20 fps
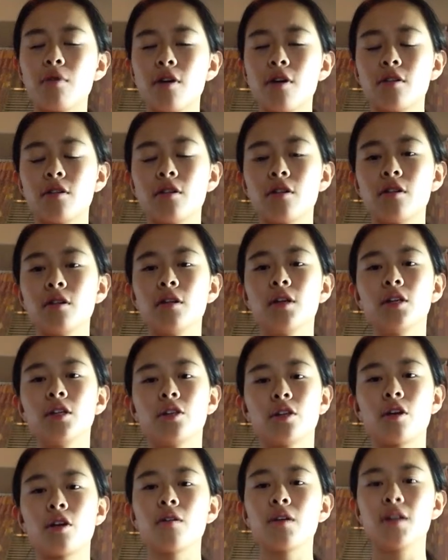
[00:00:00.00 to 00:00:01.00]
Runner,
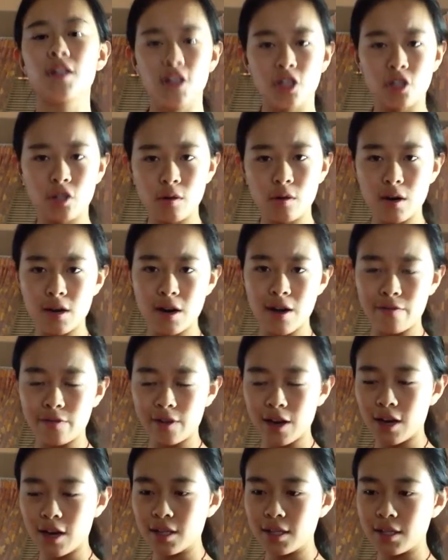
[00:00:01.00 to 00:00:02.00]
the current issue in
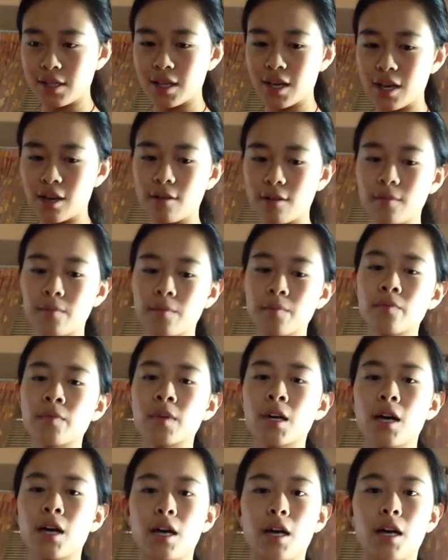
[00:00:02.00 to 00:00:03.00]
Afghanistan,
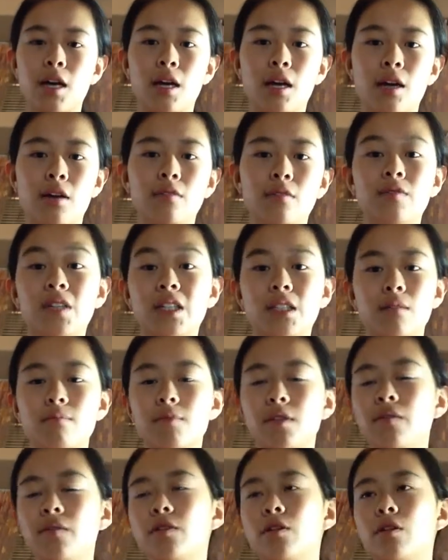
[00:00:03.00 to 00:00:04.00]
and
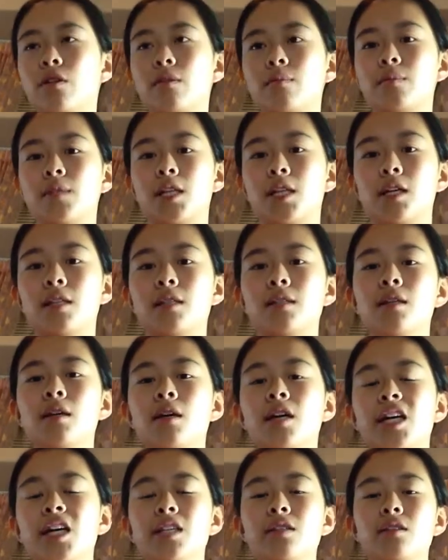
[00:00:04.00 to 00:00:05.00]
victims of circumstance.
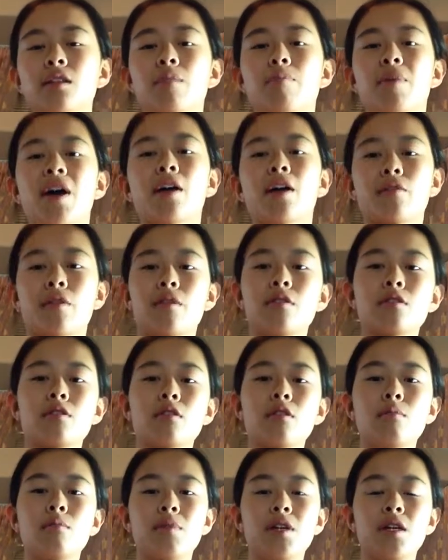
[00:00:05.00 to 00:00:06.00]
And so the background's
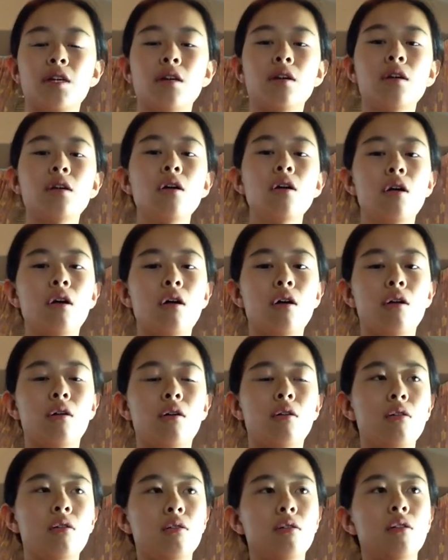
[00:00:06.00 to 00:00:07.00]
going to be
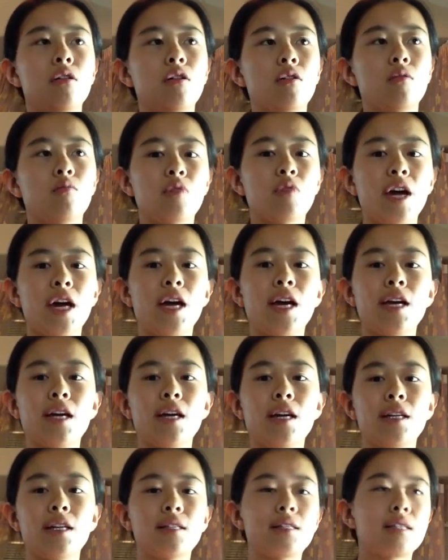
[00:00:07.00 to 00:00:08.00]
all
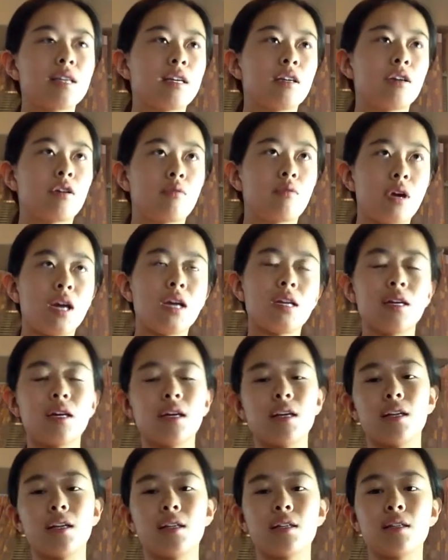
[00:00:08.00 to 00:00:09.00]
reds and
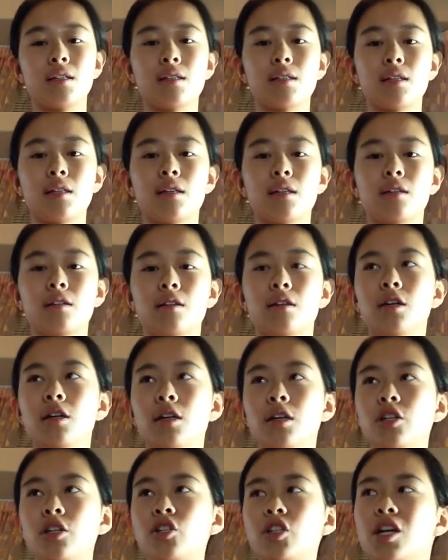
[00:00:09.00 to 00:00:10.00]
gradients and
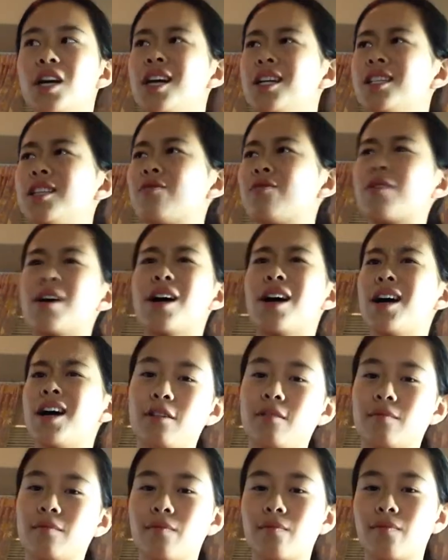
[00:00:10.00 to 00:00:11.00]
shades of red.
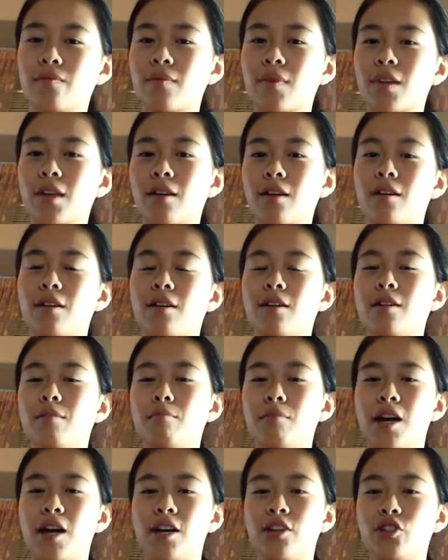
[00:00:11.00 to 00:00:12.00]

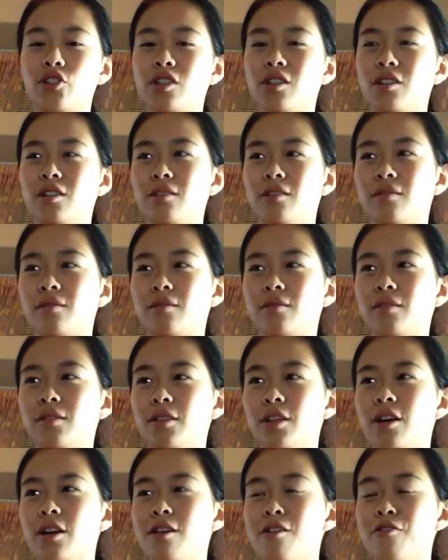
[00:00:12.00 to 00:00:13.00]
Passion,
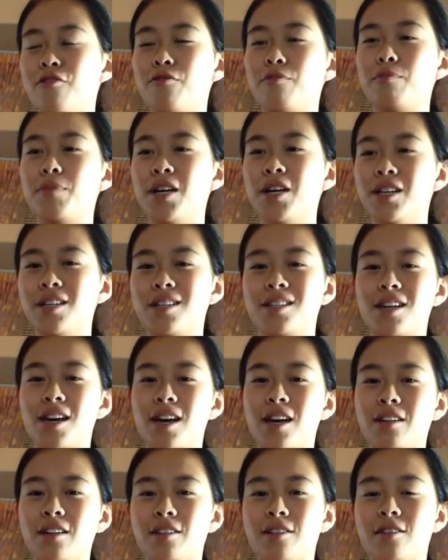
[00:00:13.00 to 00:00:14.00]
love, but
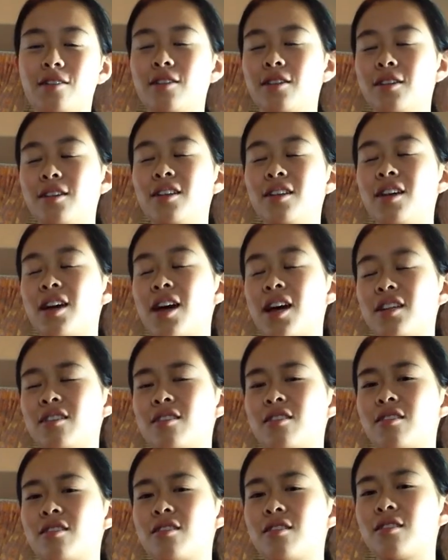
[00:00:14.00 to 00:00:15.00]
death,
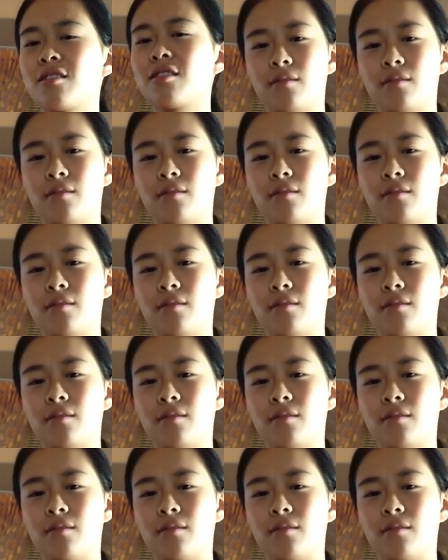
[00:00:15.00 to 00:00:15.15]
yes.